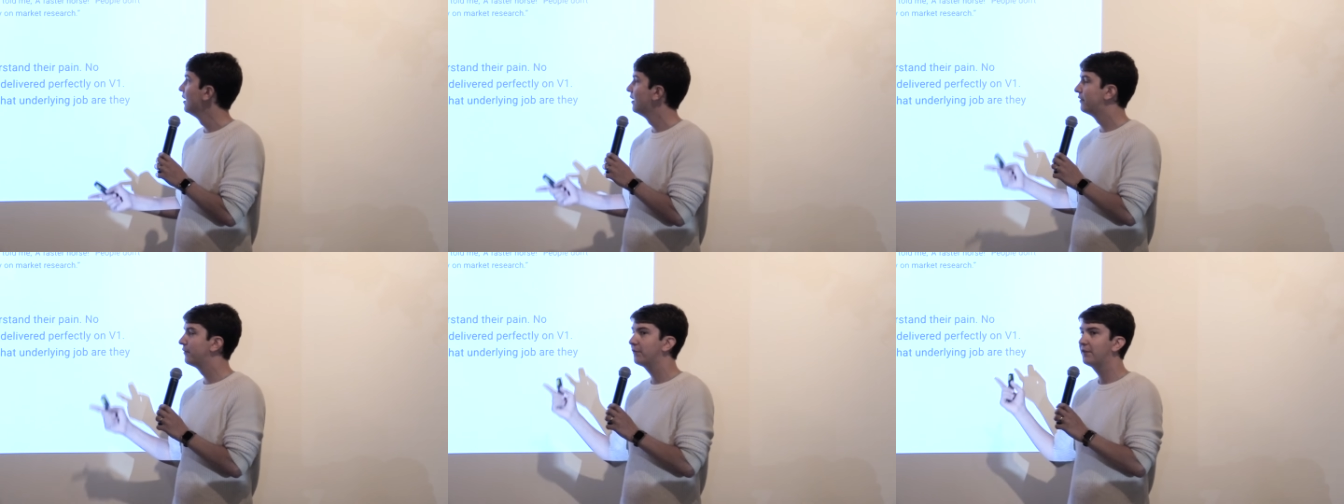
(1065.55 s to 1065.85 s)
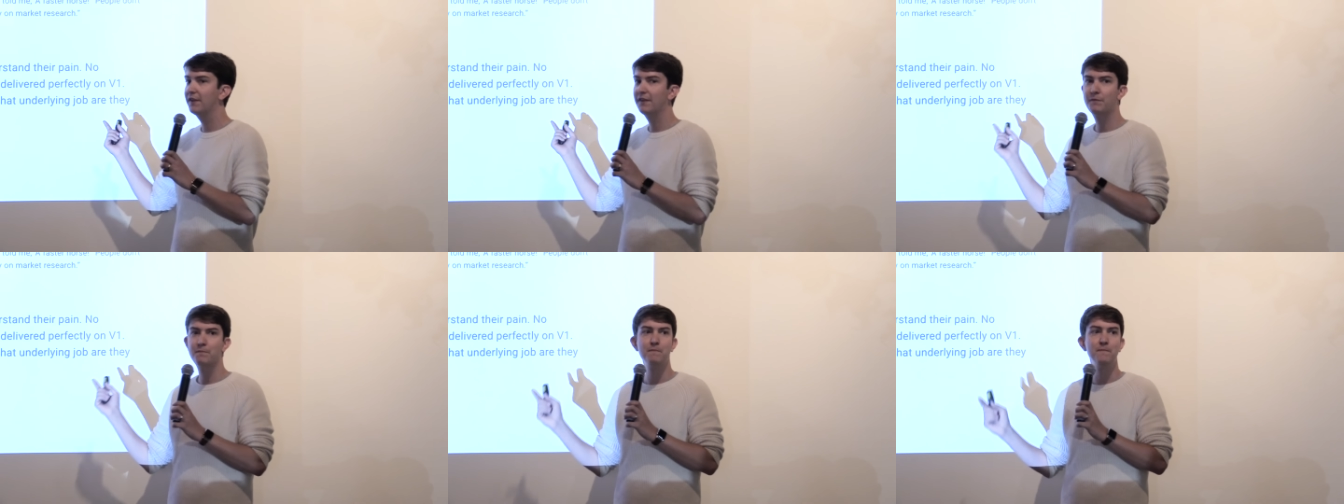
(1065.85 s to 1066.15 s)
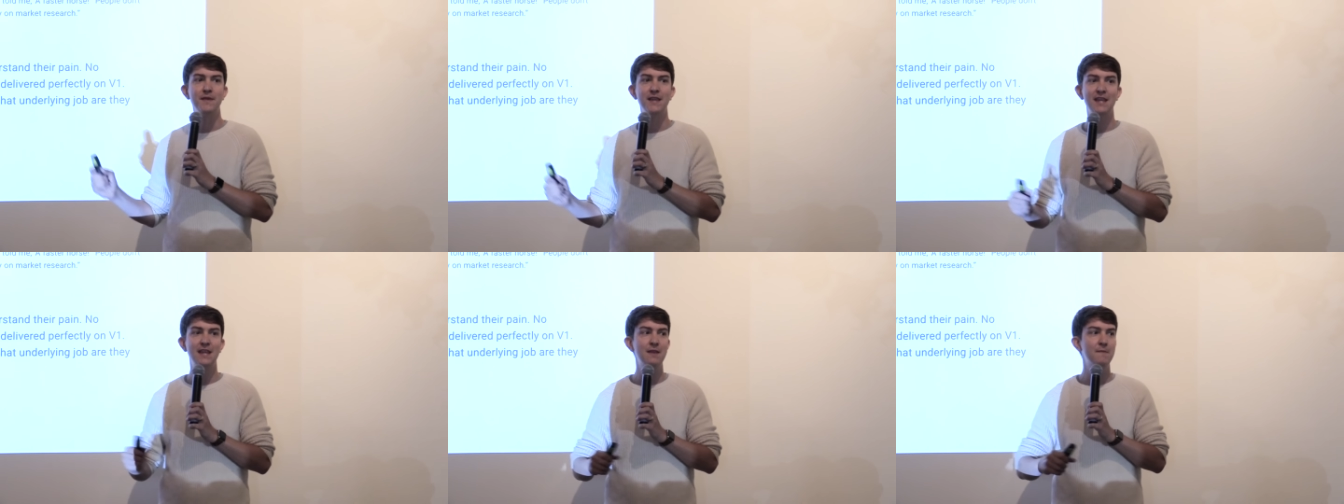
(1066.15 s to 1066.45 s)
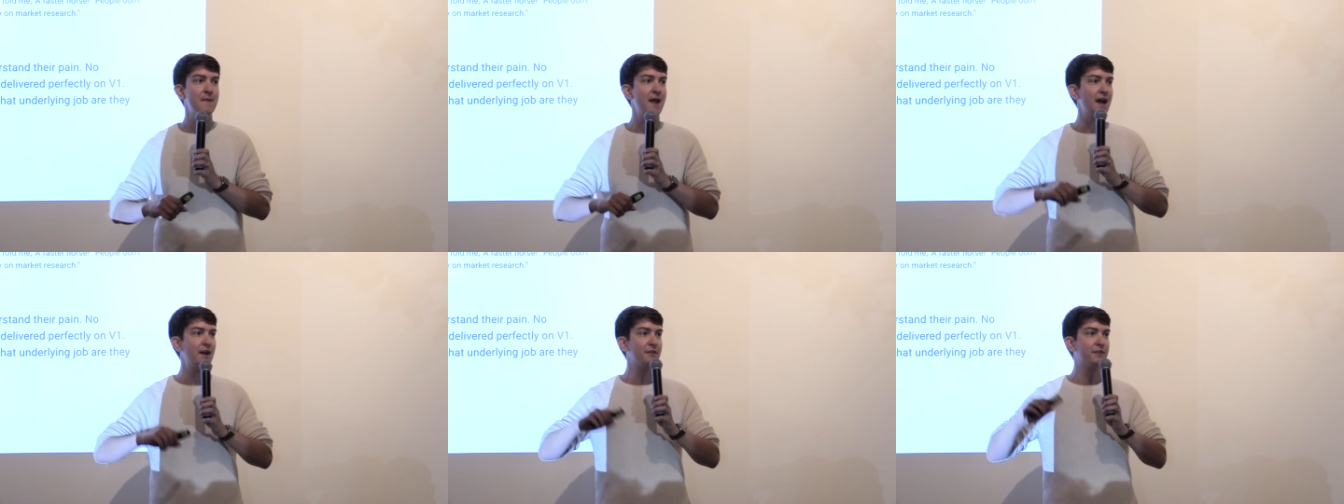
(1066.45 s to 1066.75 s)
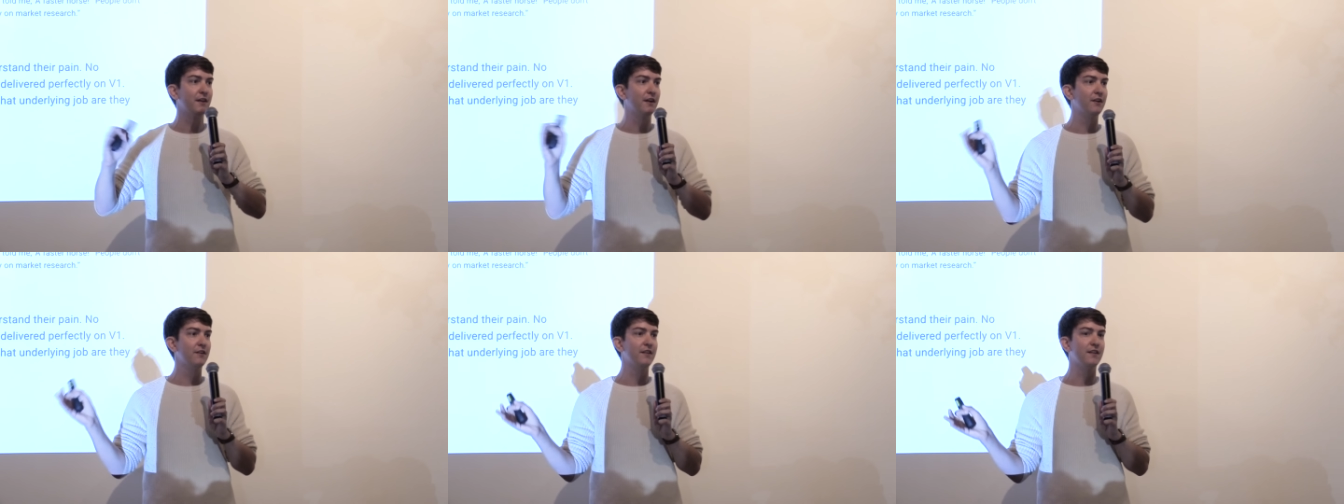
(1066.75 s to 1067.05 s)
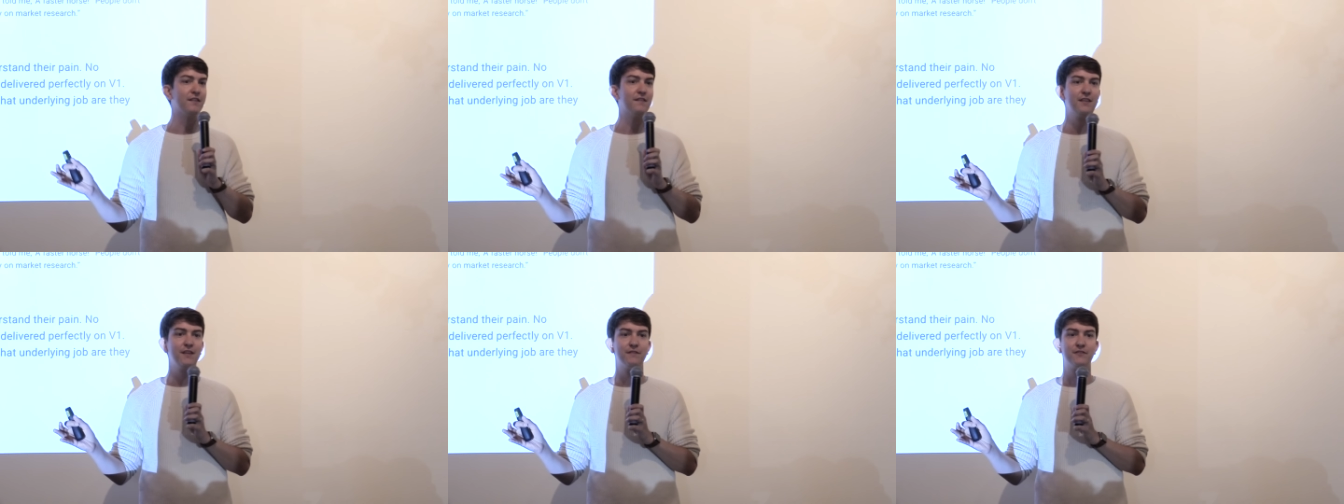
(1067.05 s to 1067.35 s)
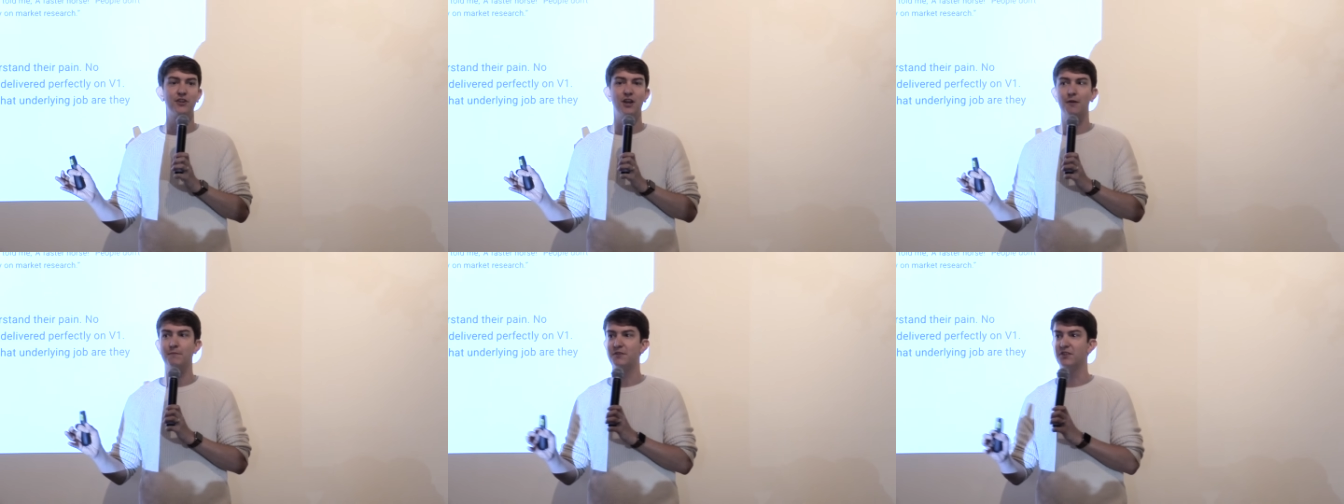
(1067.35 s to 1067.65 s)
There's this meme out there that Steve
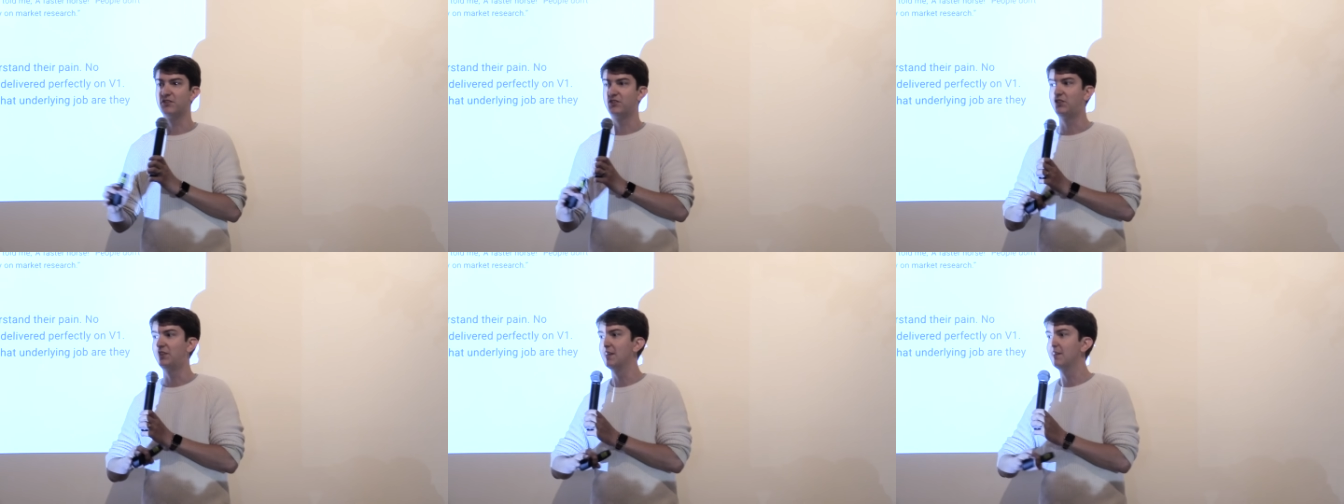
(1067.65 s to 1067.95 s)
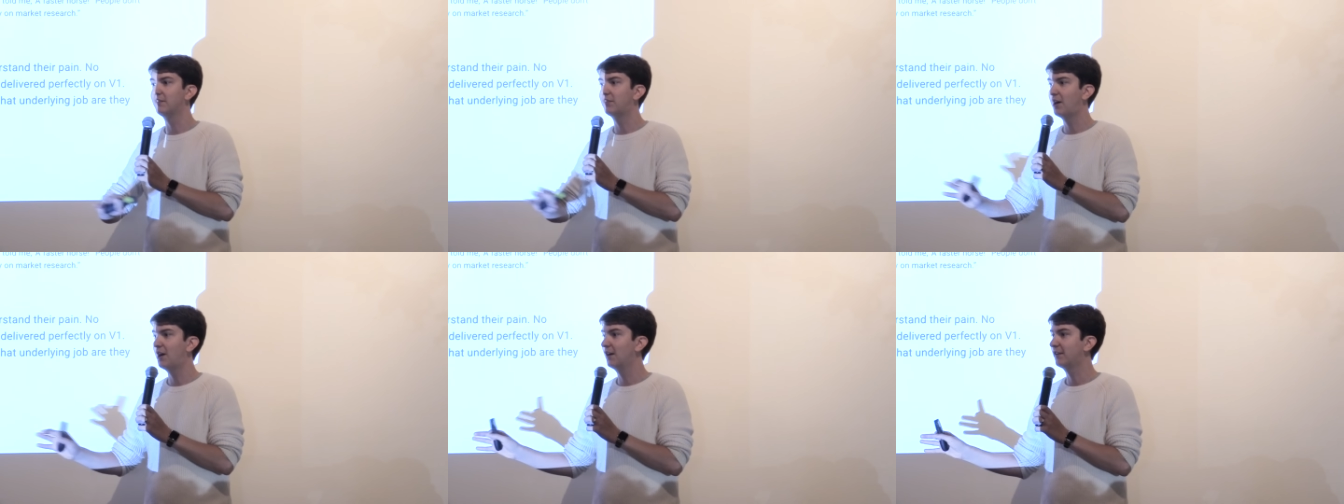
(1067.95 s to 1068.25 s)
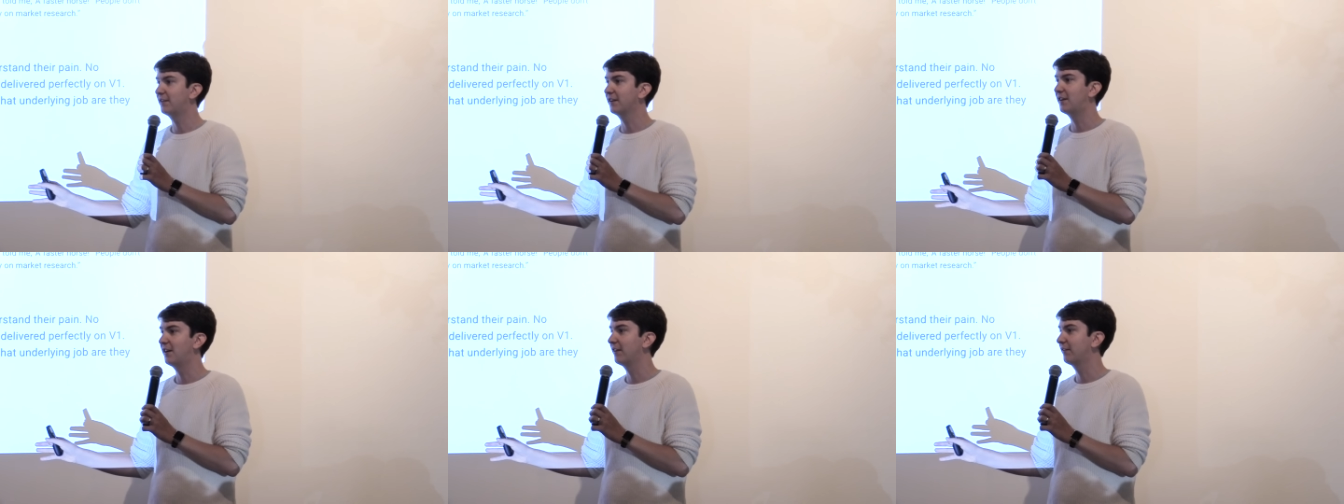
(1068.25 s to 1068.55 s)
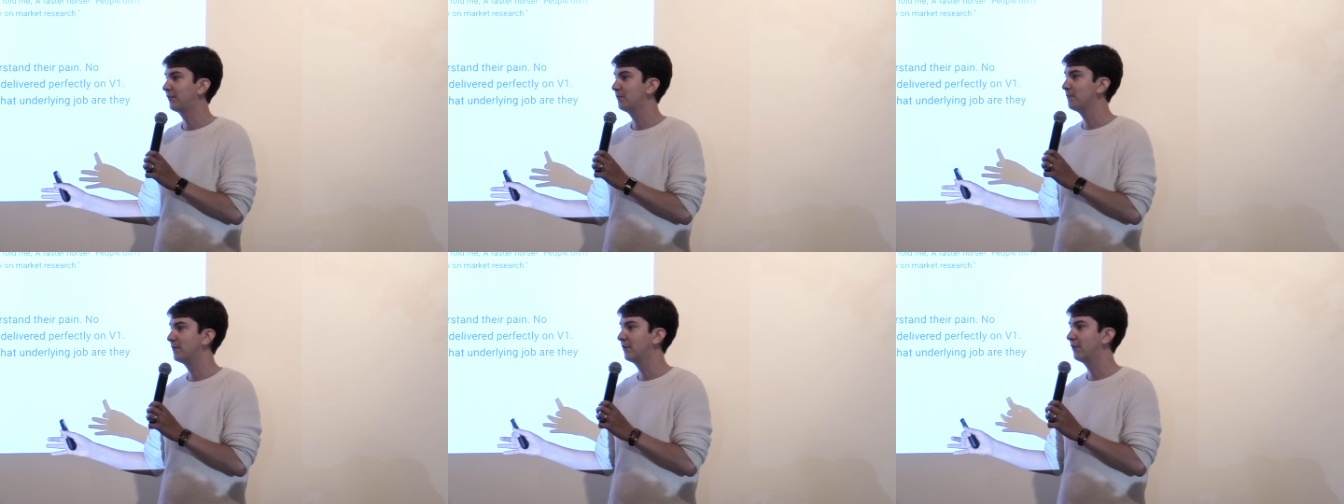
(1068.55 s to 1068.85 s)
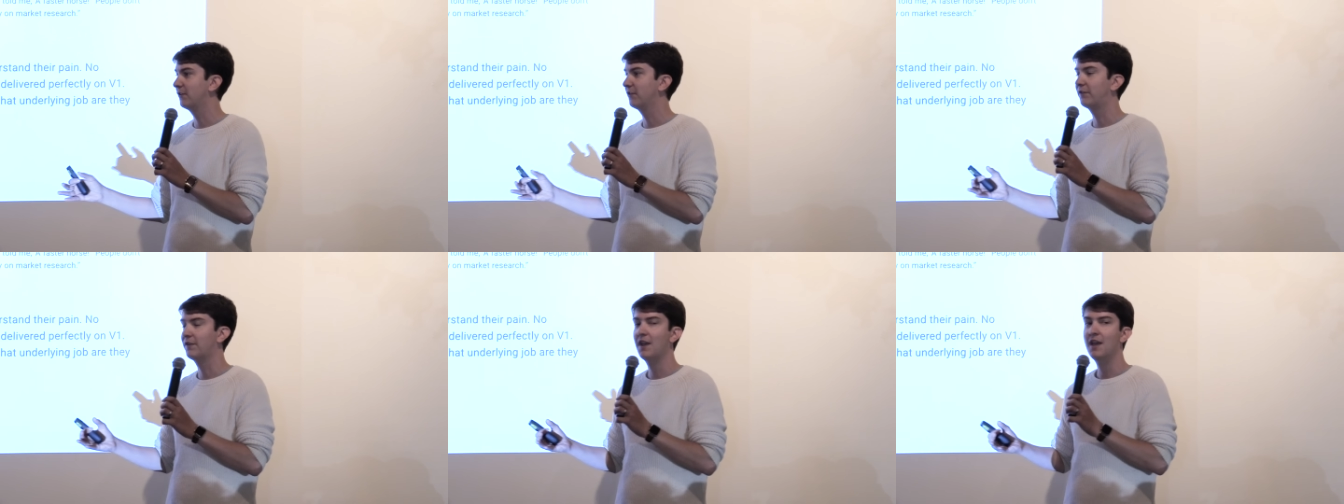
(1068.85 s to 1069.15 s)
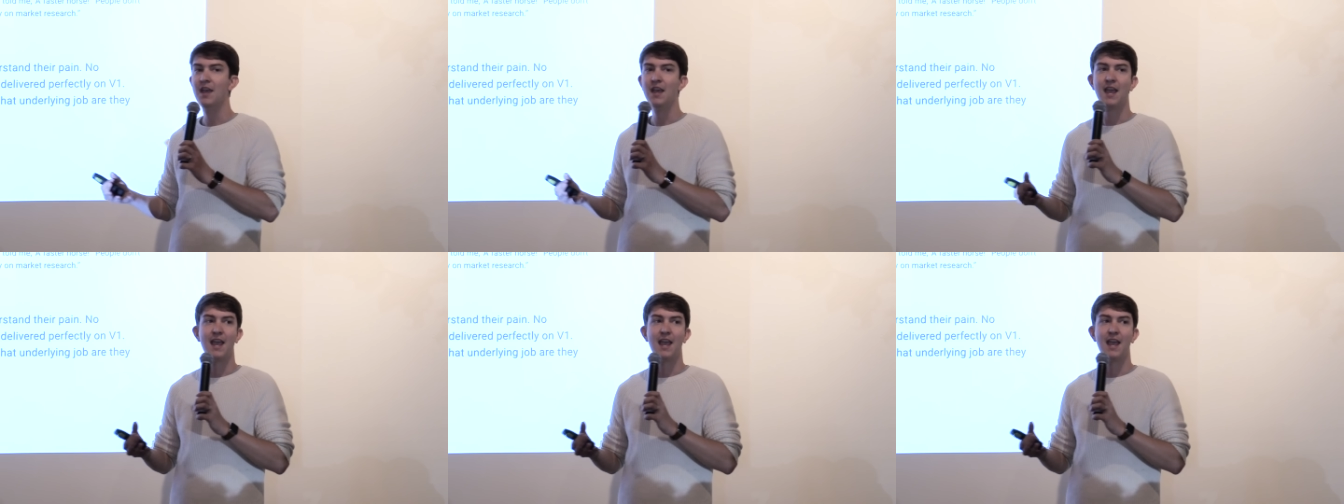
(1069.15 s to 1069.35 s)
Jobs just didn't talk to customers